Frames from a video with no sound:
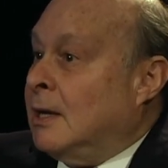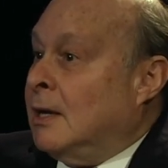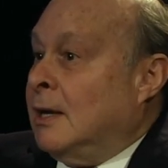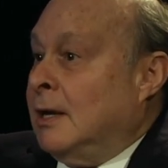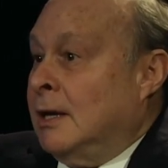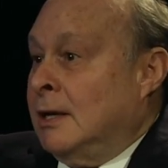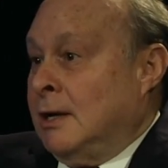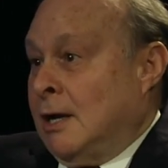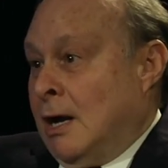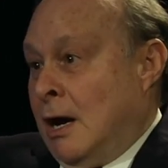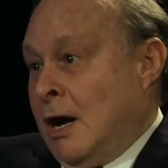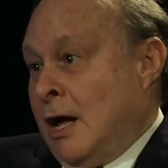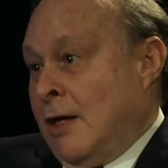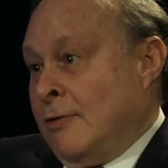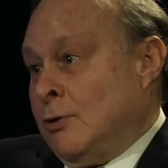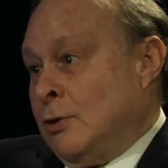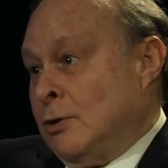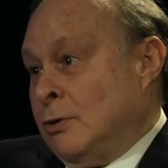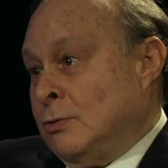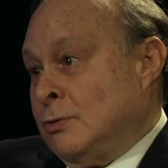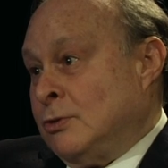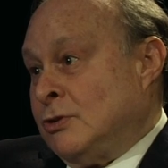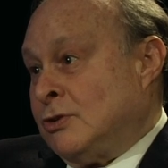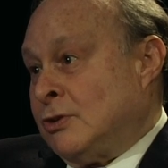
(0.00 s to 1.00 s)
In
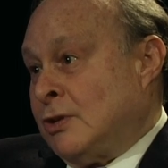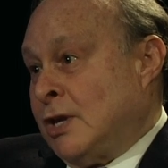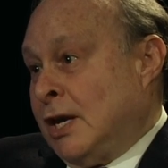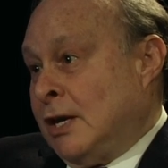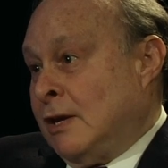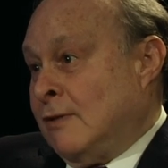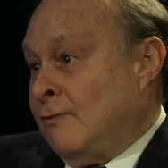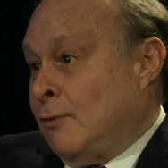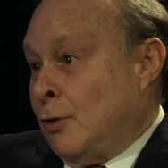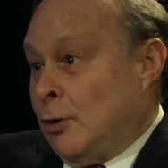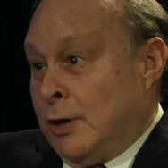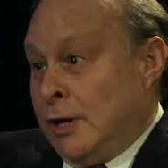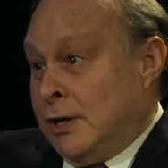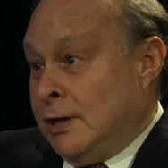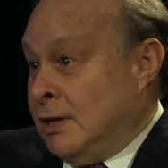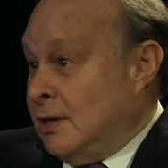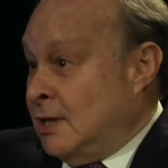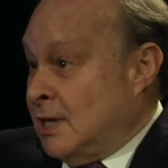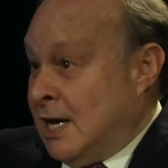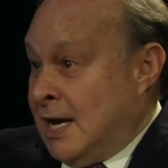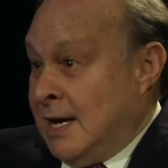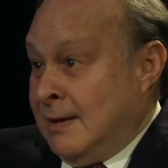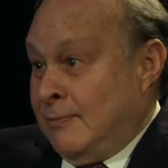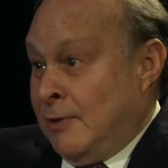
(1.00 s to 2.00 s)
others, they can vote
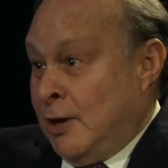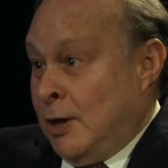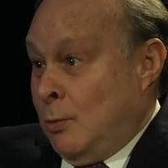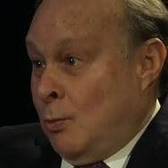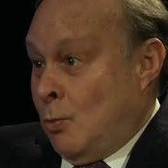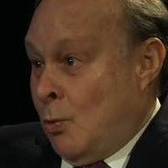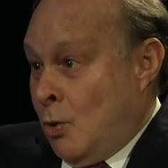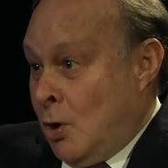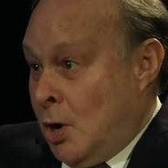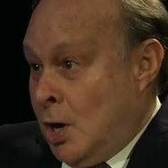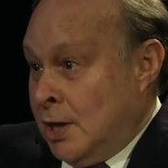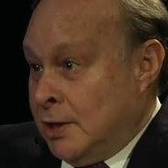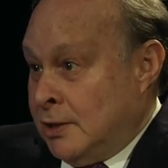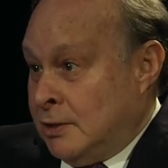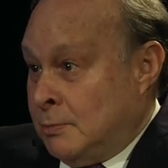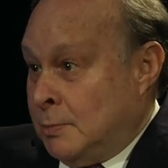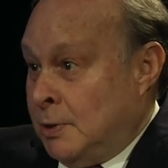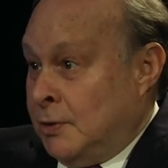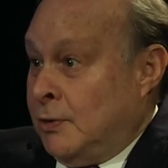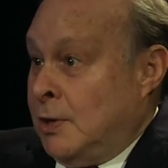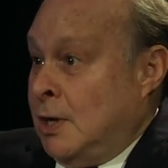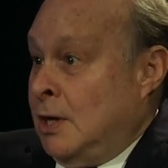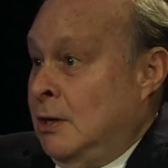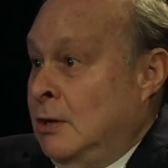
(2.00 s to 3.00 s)
anytime they want, mm-hmm,
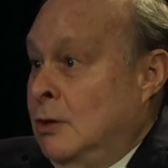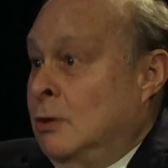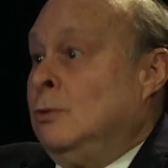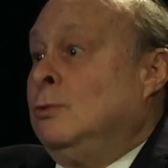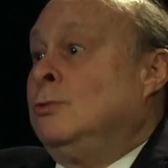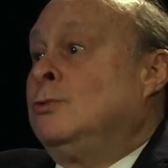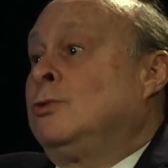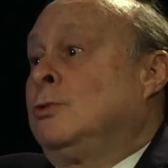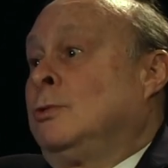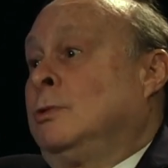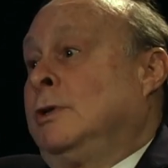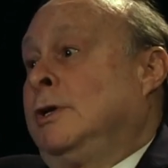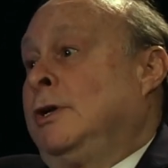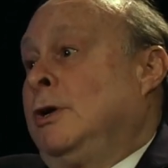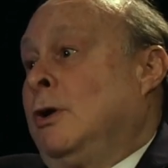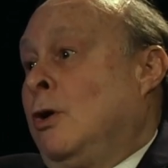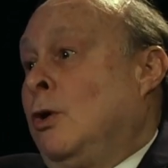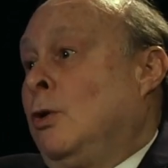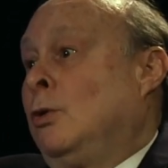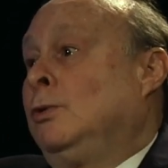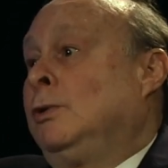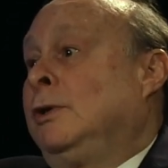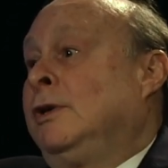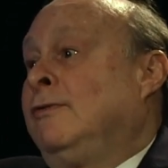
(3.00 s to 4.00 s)
but they usually
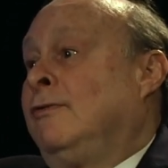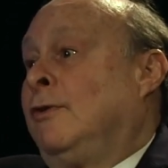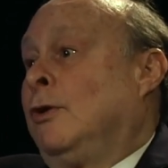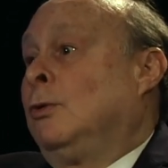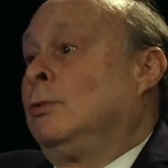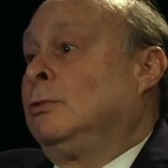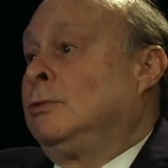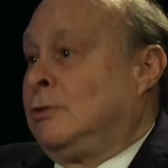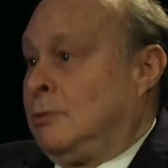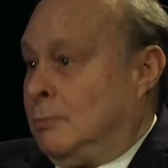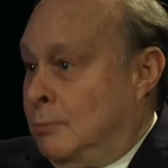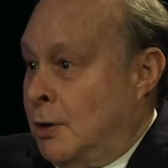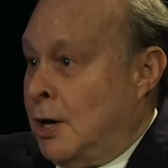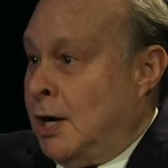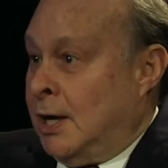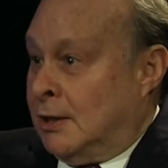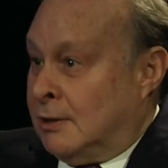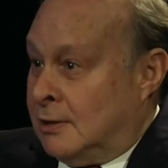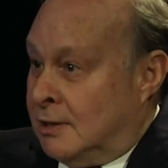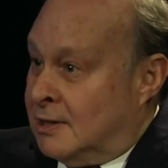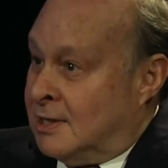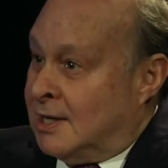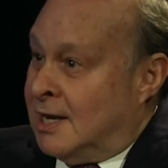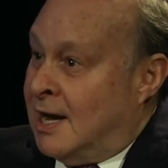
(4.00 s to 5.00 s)
only vote to break
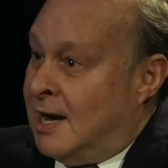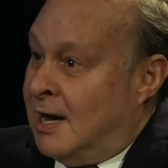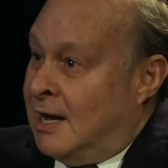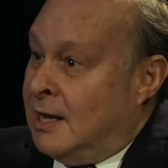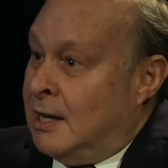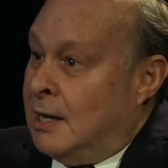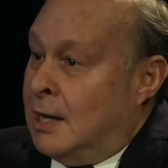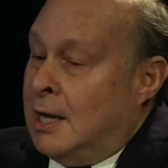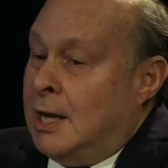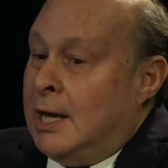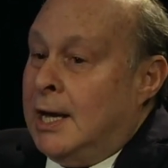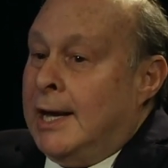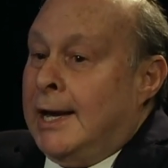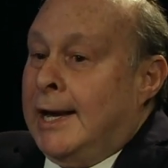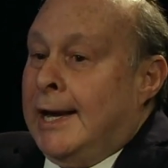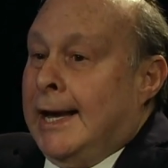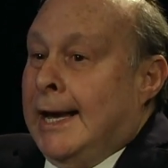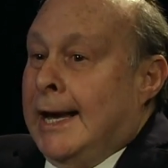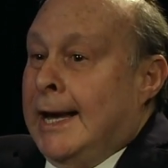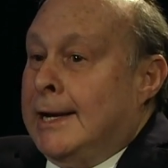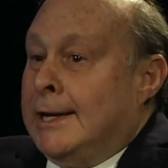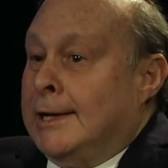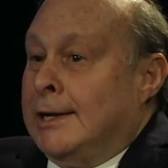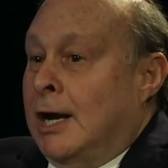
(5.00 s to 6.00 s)
the tie. Mm-hmm.
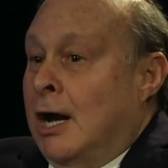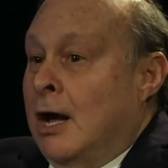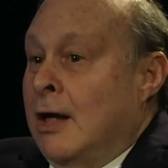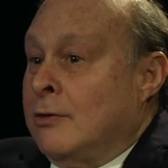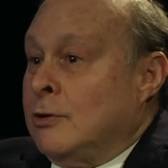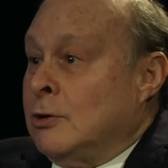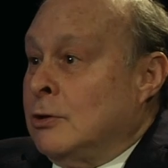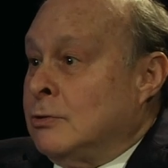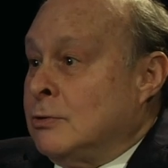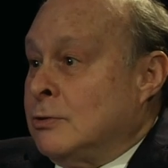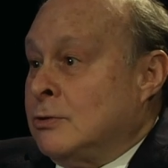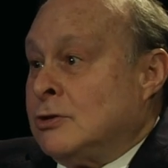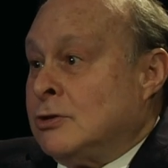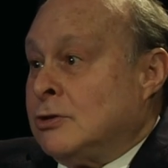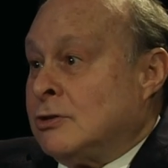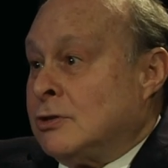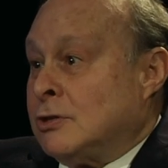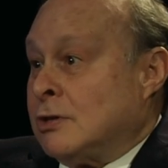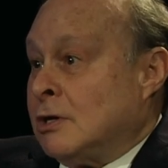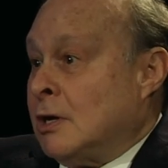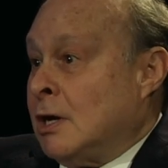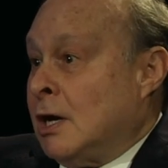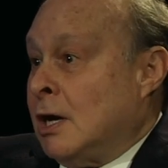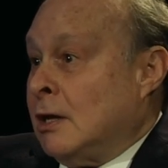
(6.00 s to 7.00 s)
And in
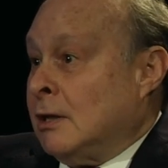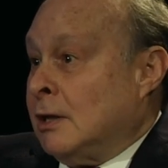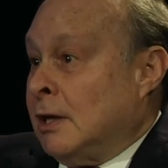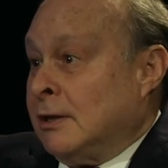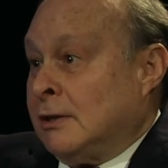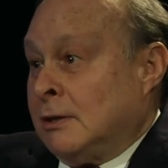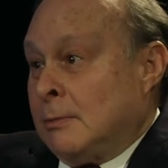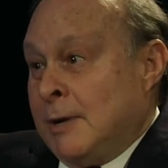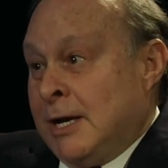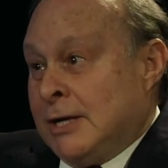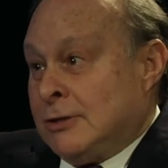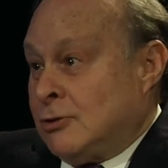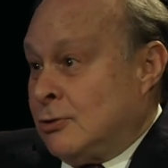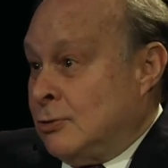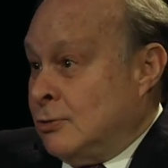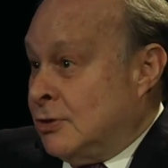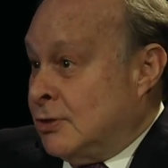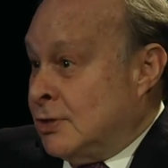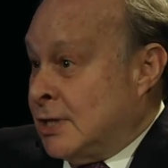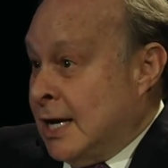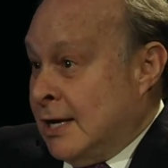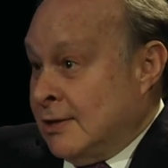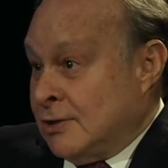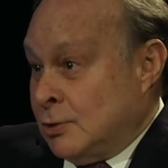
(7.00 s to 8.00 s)
others, like the
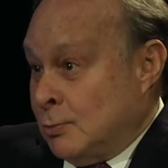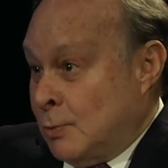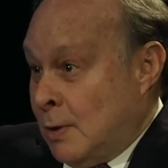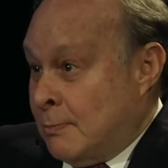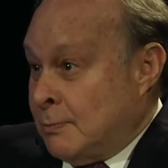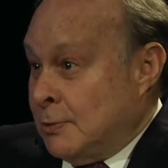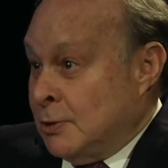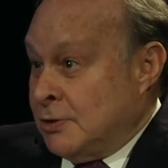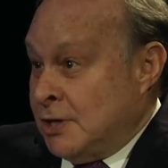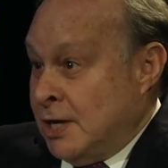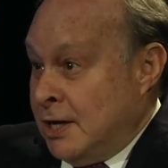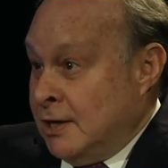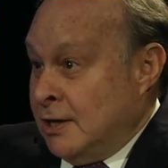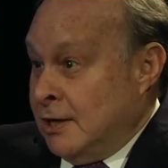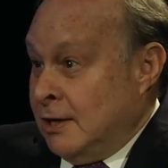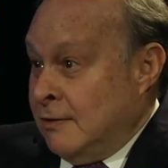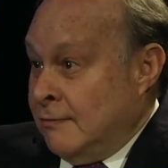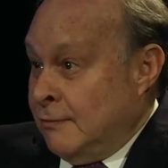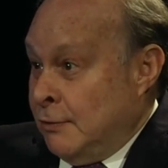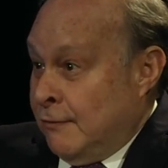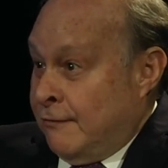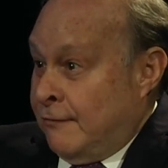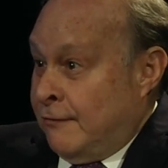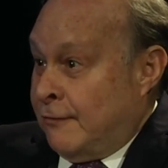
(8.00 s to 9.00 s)
Massachusetts House of
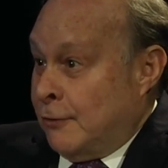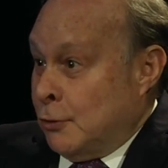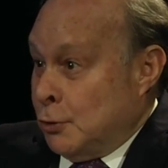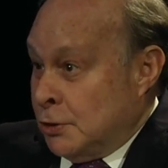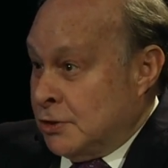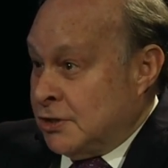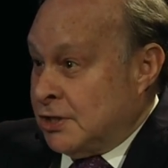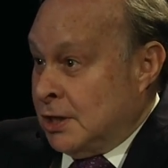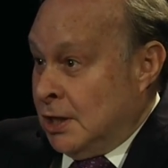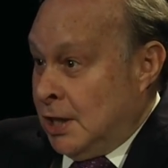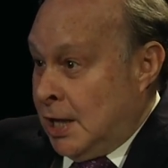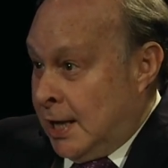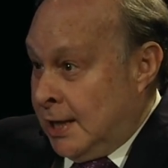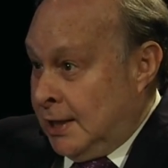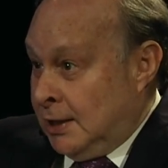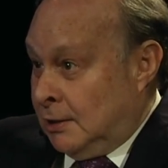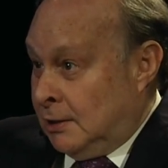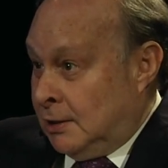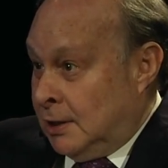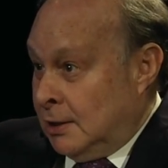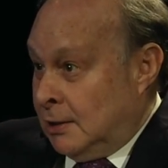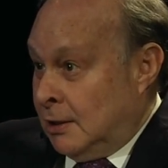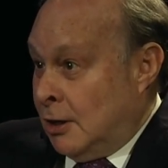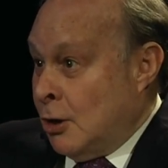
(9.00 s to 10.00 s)
Representatives, the first light
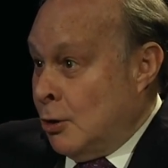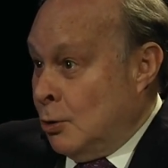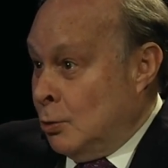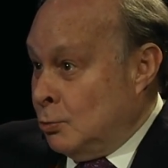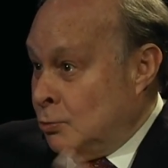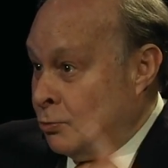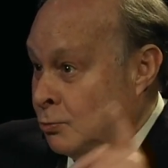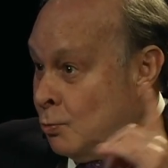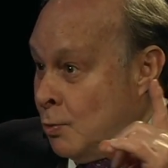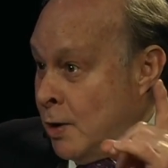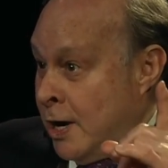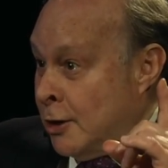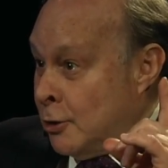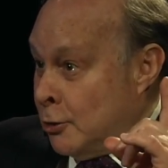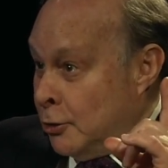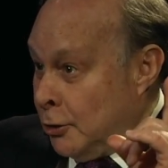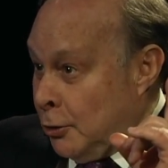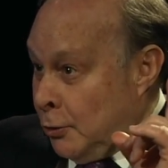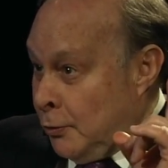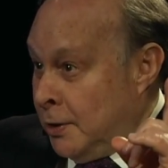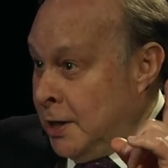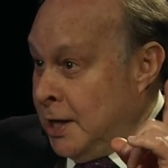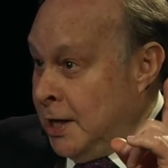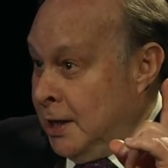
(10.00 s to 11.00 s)
that goes red or
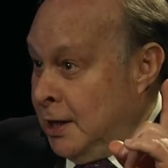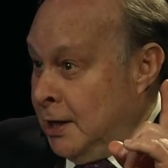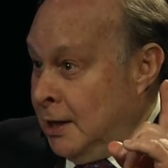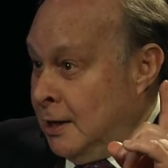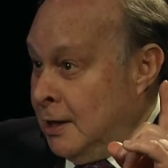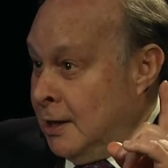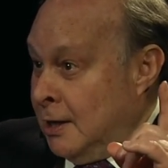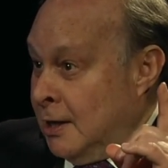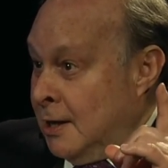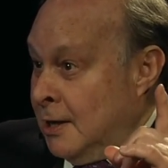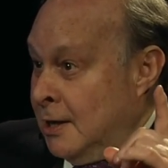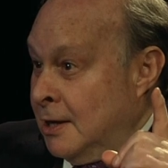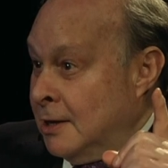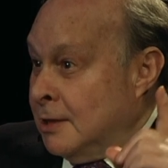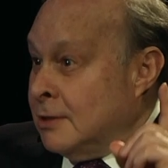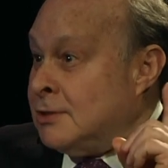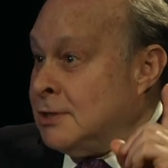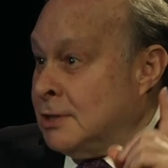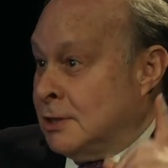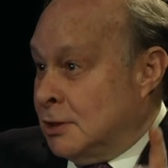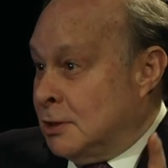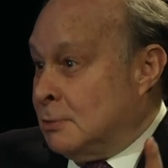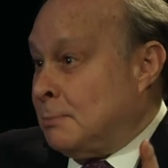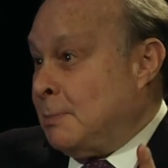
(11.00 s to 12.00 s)
green
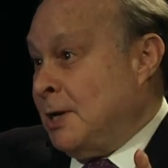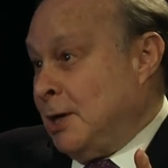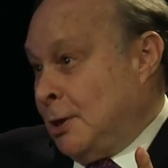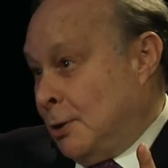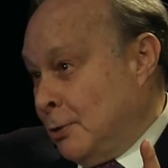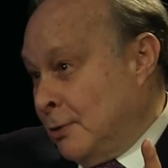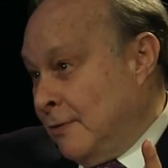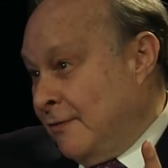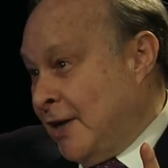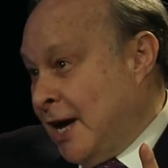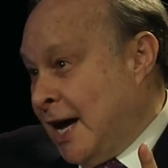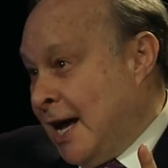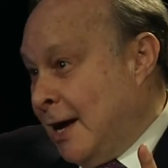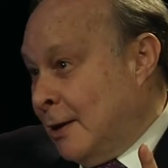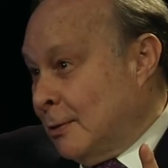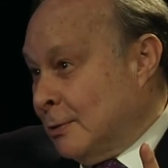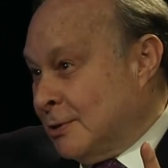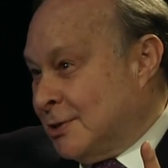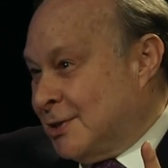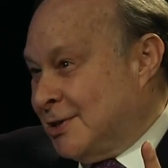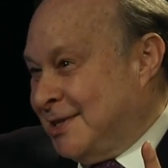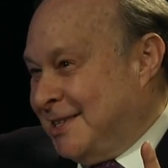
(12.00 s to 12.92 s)
is the Speaker of the House.